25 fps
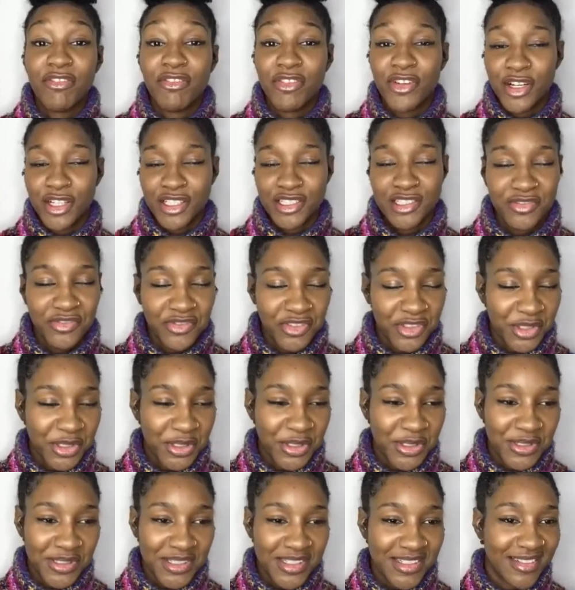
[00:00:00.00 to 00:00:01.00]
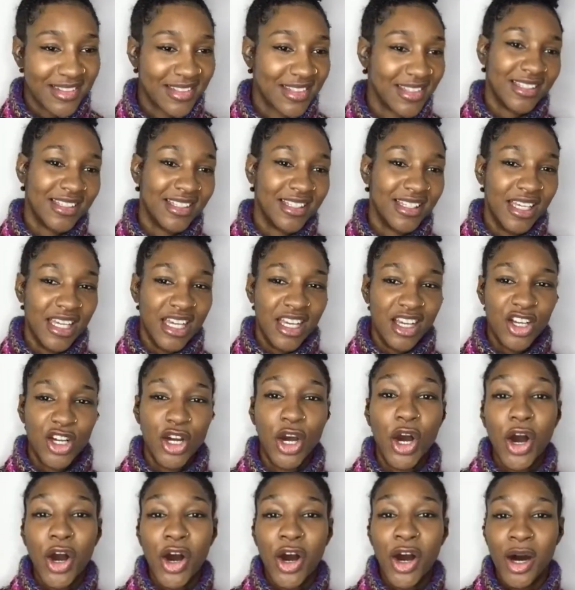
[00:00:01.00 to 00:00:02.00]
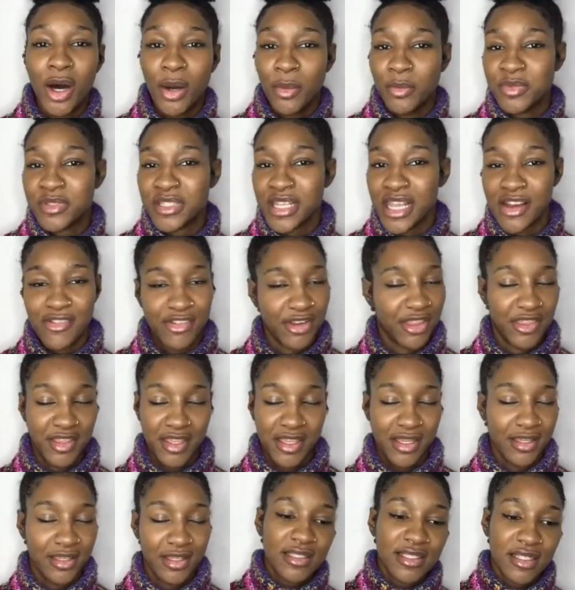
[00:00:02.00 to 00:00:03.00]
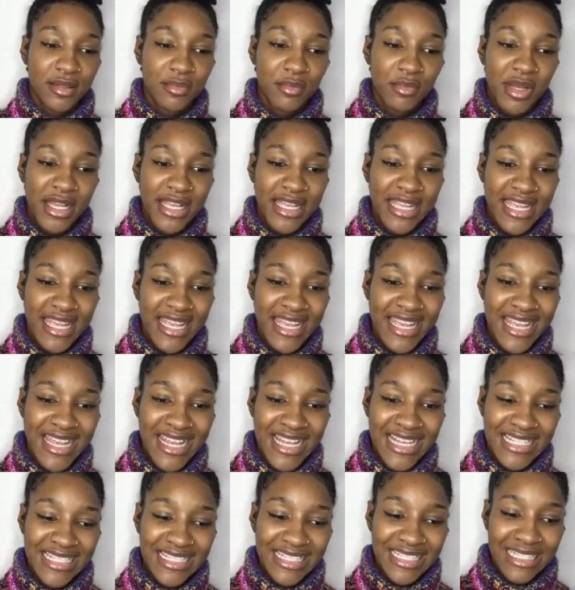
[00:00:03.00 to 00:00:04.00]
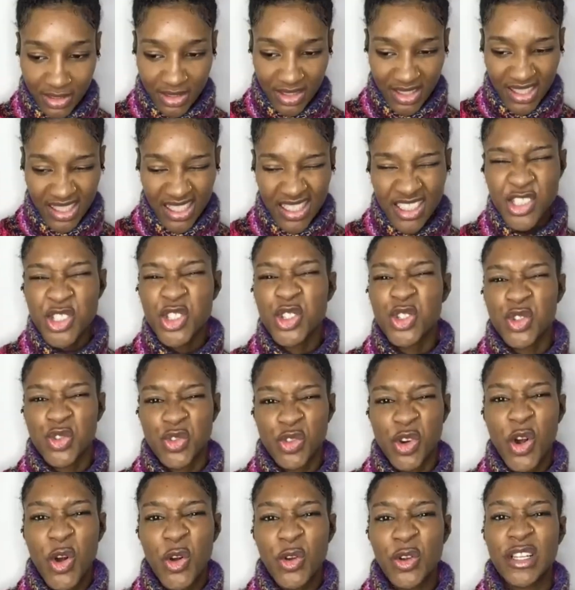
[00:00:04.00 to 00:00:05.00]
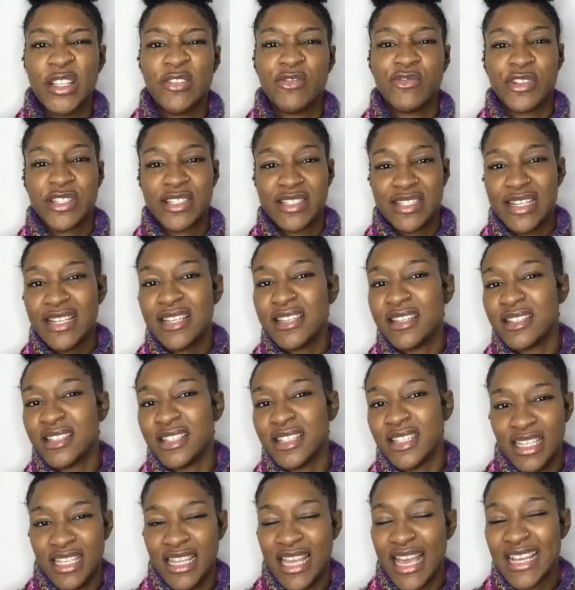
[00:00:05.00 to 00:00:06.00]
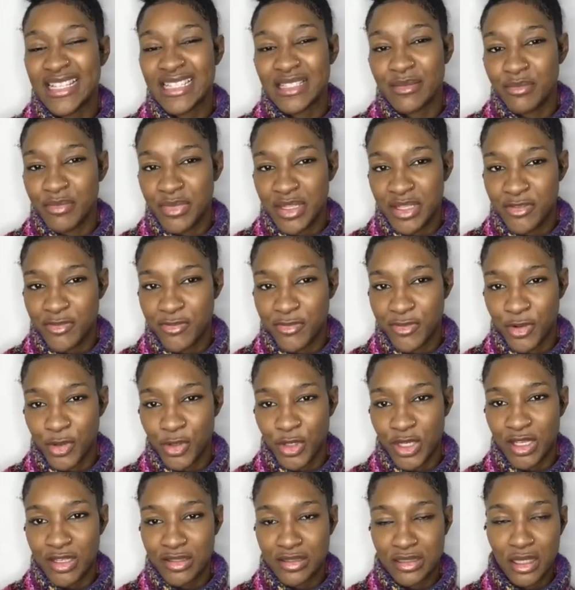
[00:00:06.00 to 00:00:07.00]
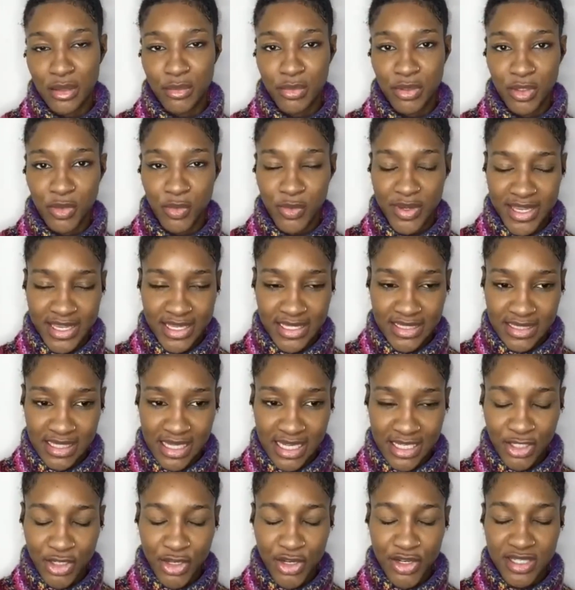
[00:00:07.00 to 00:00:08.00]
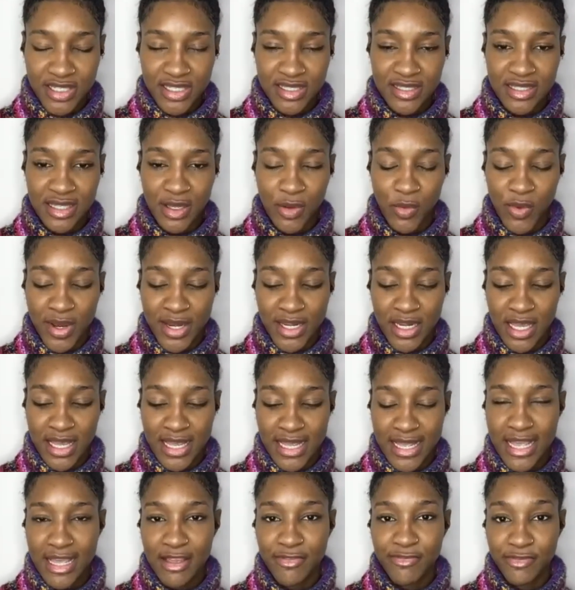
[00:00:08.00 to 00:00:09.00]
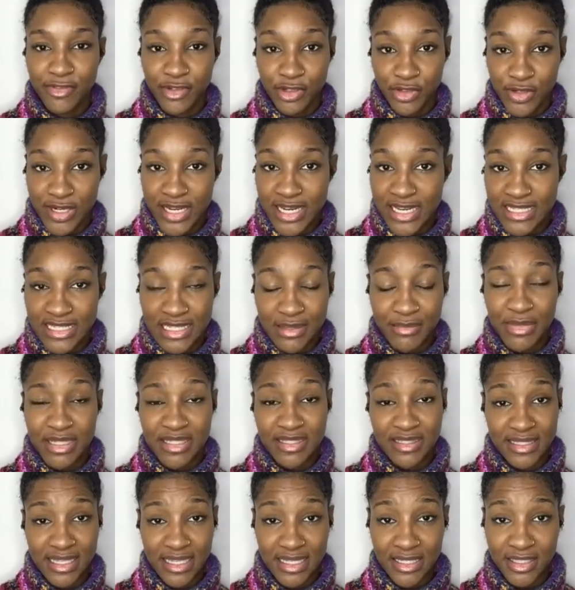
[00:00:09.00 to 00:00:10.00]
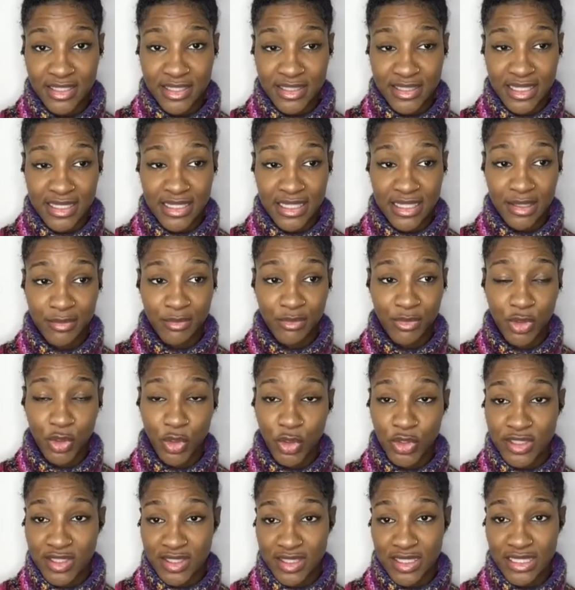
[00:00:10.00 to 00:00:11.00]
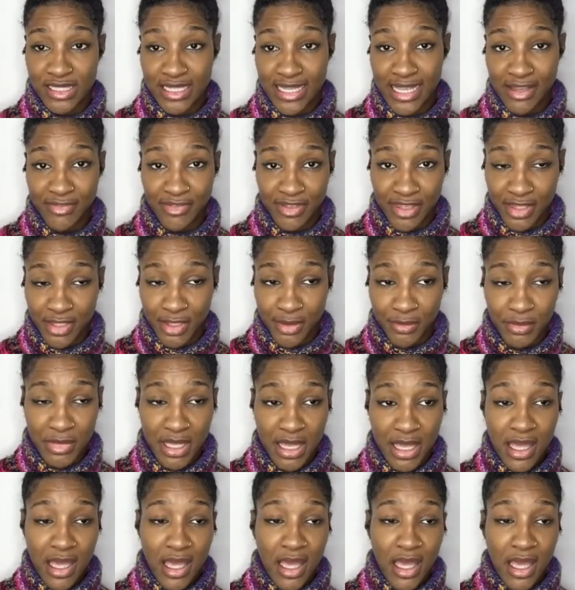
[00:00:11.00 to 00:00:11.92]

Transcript: fast foods, the carbs, everything. My hair isn't strong and resilient. It hasn't been for the last couple of weeks. I noticed that when I have greens on my salads and I'm constantly having them,